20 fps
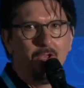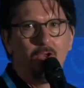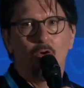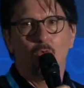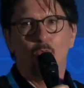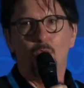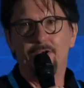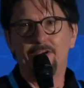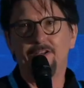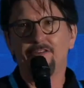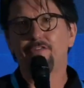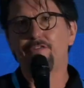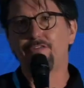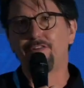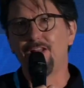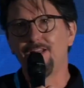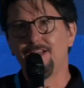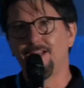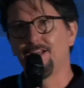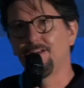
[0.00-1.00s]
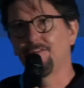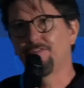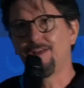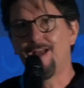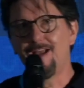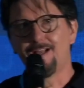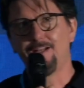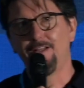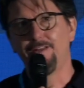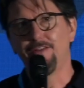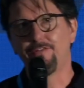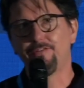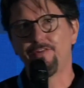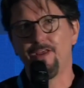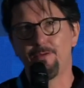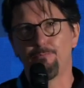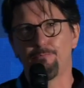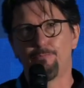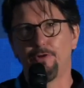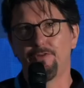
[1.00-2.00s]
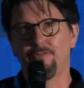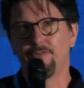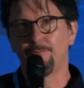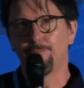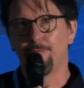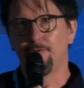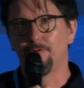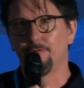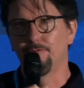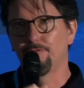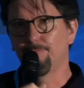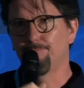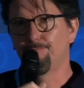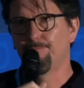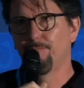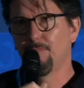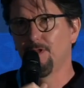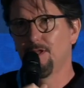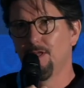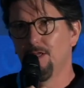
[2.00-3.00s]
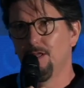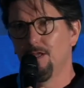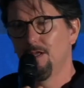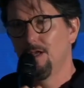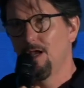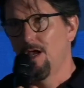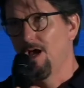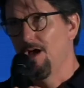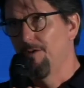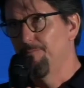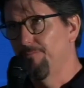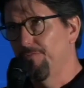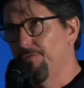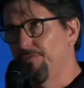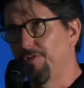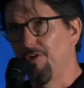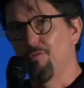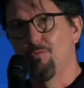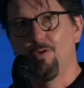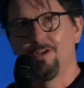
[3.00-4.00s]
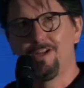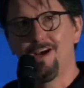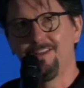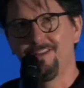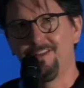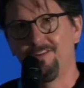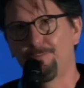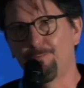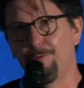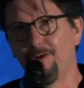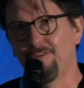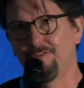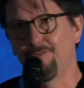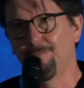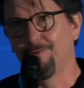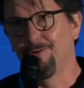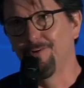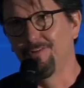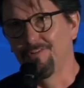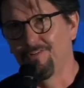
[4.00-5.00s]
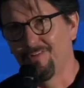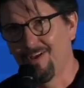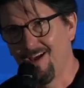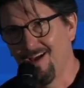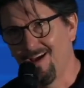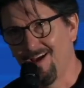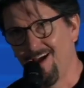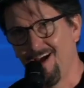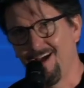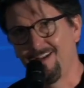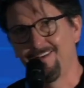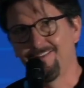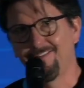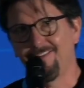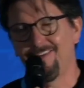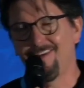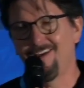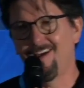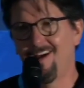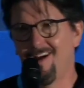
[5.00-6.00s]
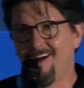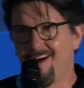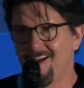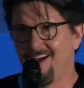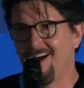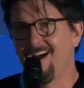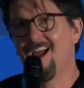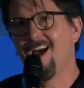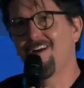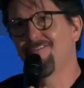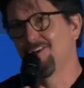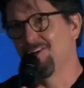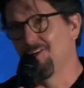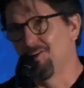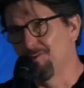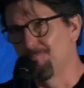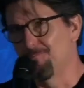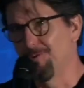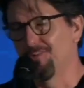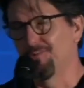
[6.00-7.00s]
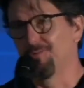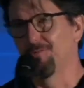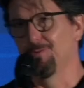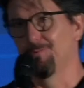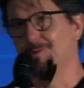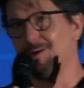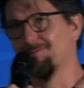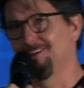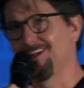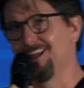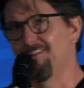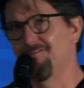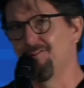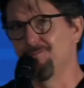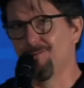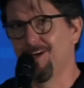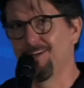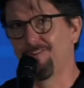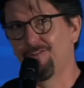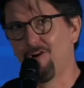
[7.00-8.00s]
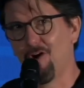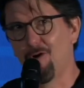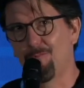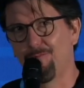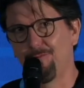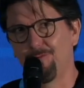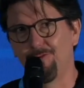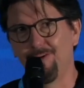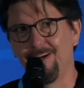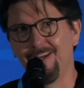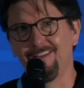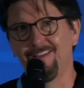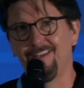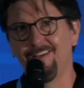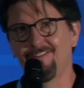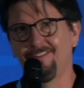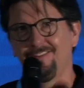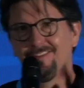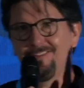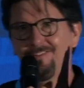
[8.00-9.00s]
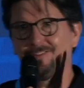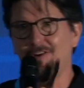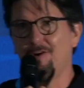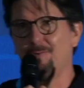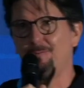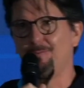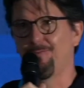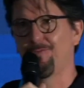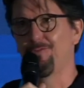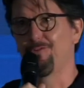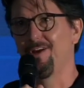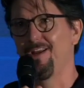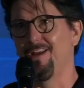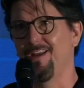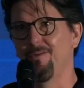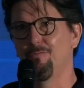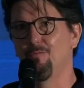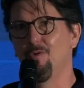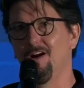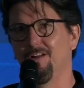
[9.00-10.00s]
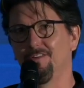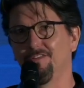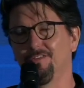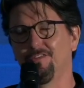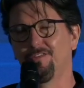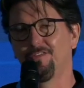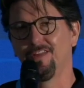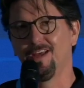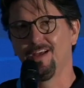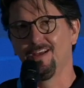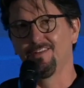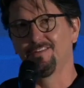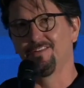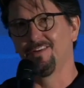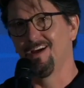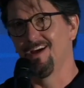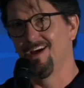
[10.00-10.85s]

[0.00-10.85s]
we're instilling exactly the same principles. So what are these principles? I have a lot of principles, but I'm going to give you my top 3. These are the top 3 ones that